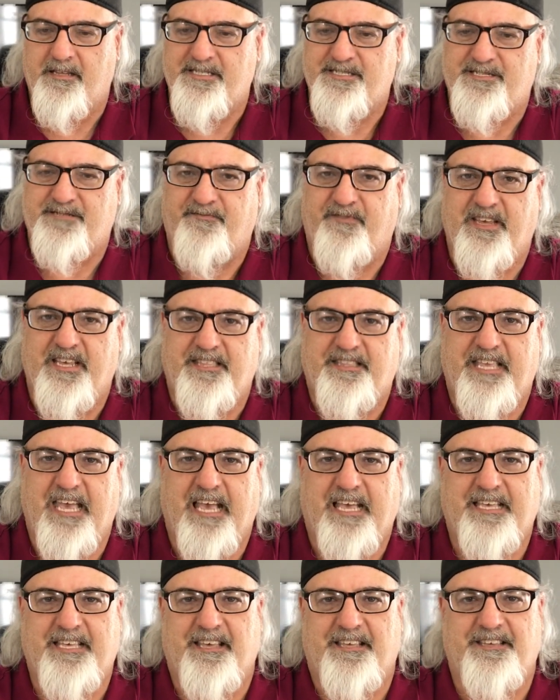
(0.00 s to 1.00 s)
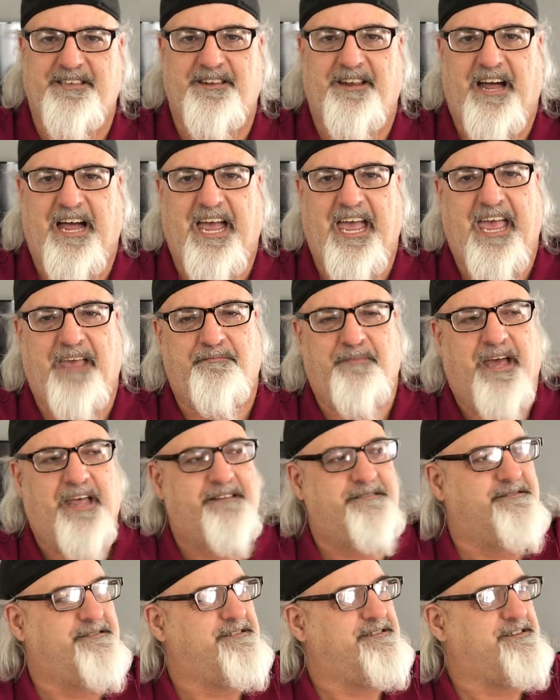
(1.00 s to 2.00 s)
Swiatek, hey
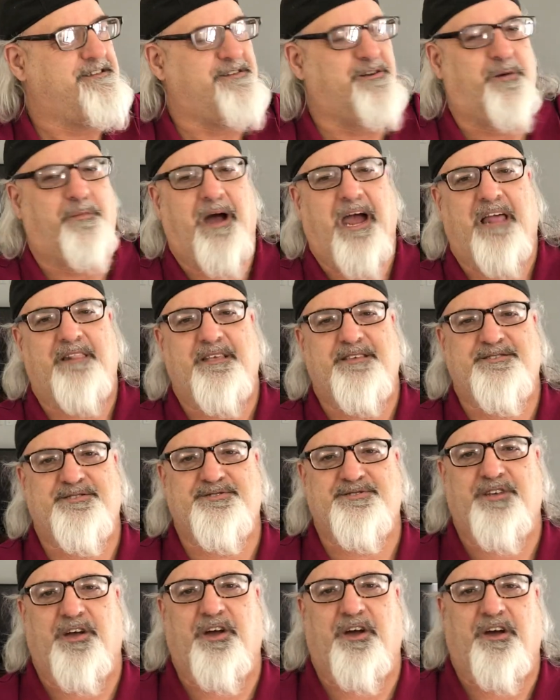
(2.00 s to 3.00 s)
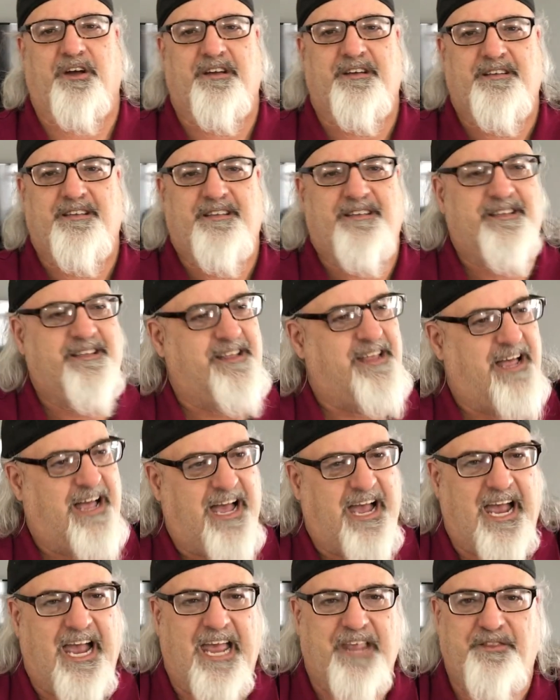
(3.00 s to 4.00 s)
man, you know my allegiance to her.
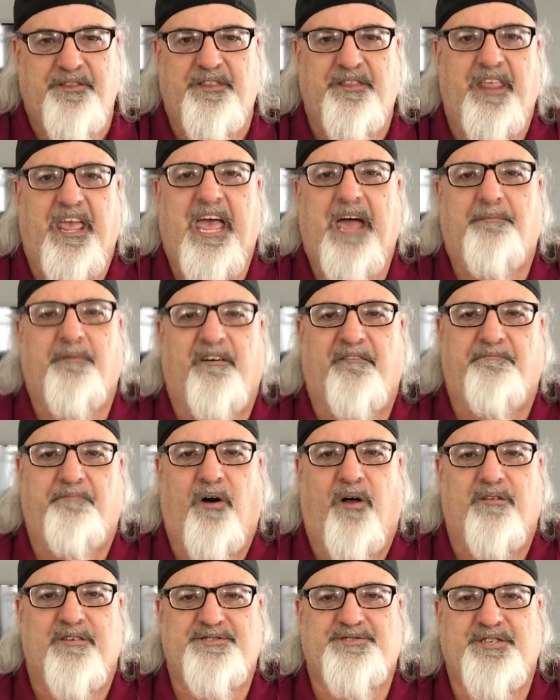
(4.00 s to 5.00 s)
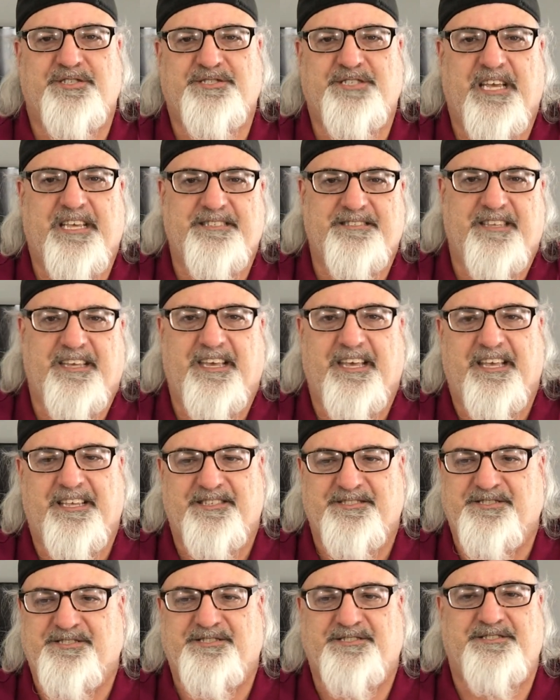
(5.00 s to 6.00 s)
I am of Polish descent,
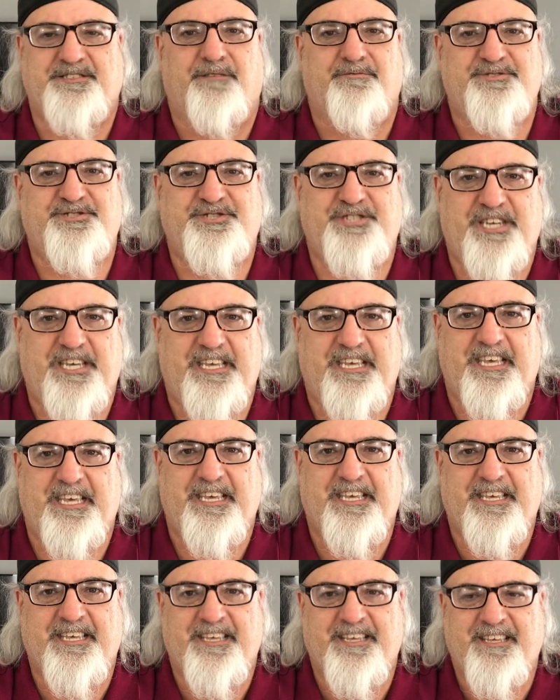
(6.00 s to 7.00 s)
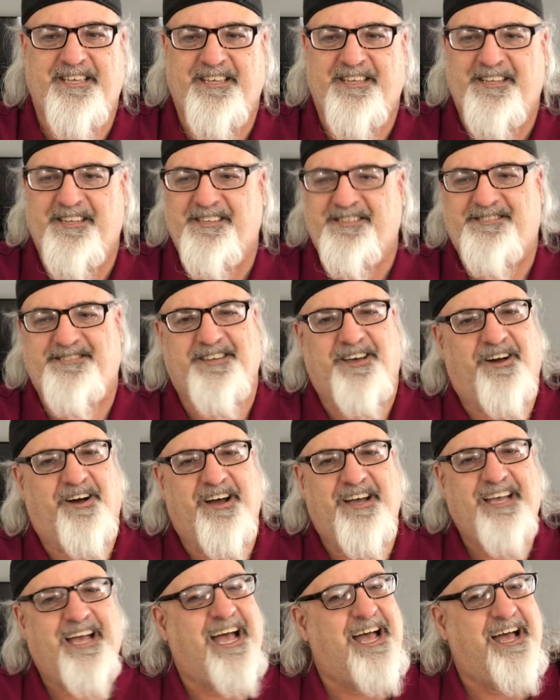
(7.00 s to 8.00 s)
and so is she. So
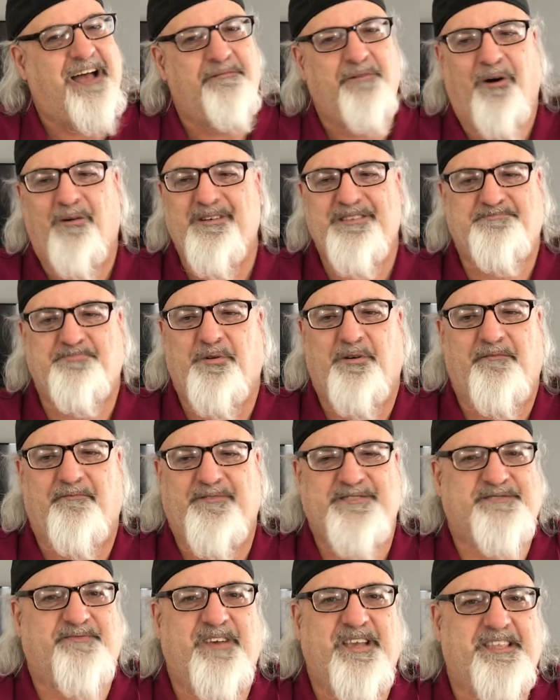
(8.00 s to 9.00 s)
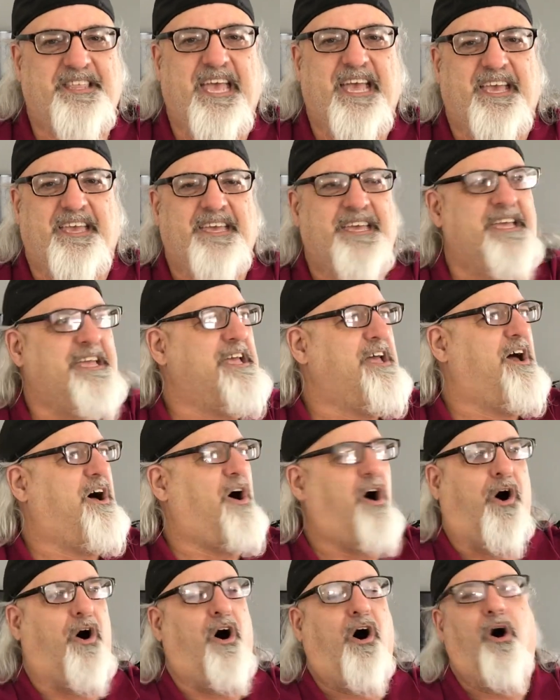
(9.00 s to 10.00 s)
I'm always rooting for Swiatek.
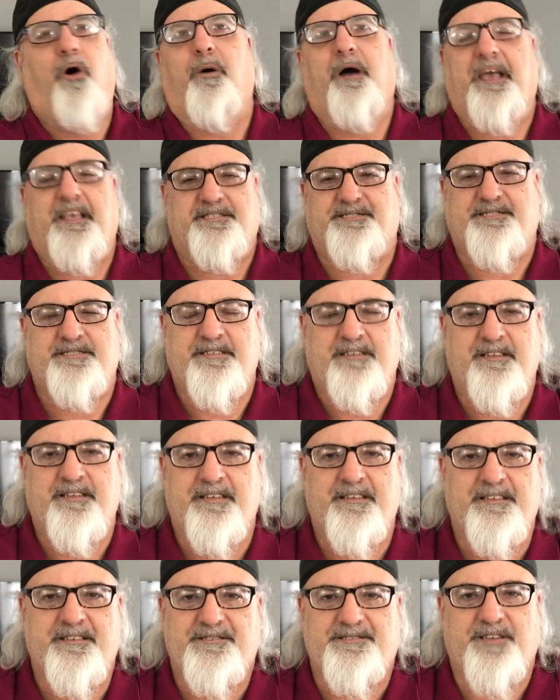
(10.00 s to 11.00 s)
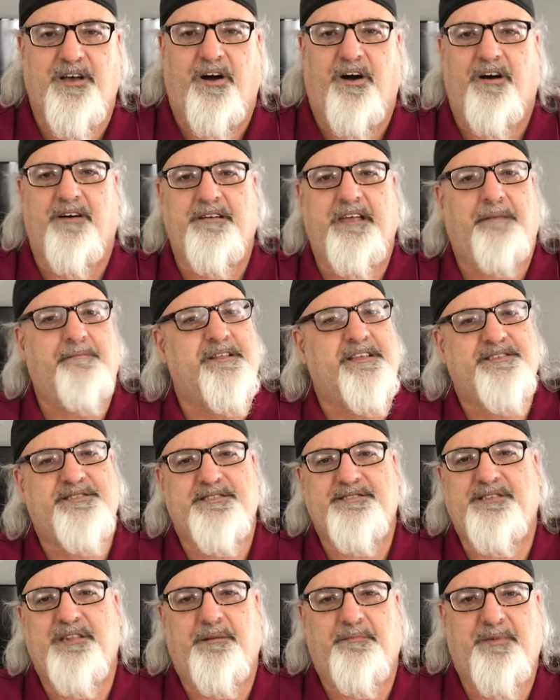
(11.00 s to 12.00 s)
Oh, always. So, this
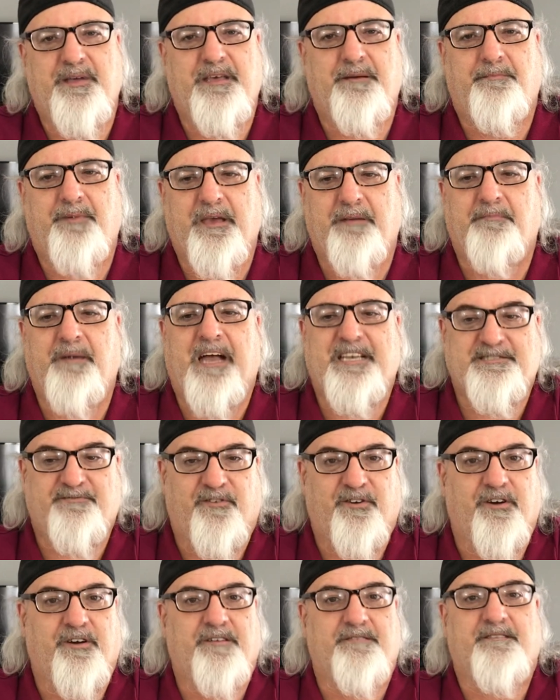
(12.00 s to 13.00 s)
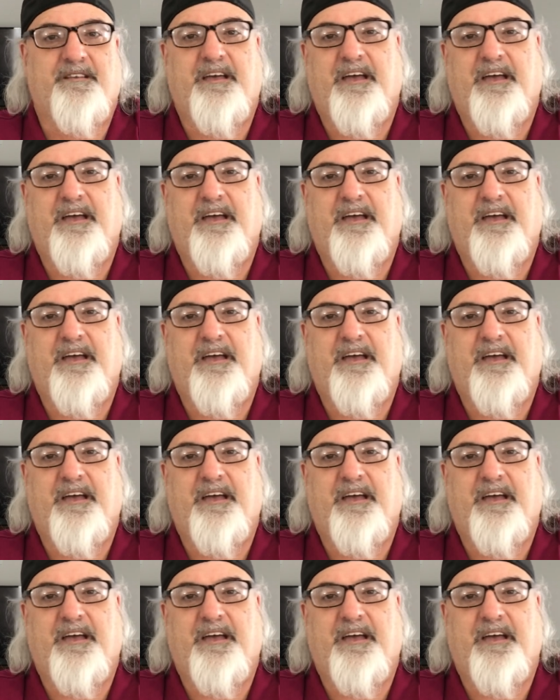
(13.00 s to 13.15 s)
is going to be a big match for her.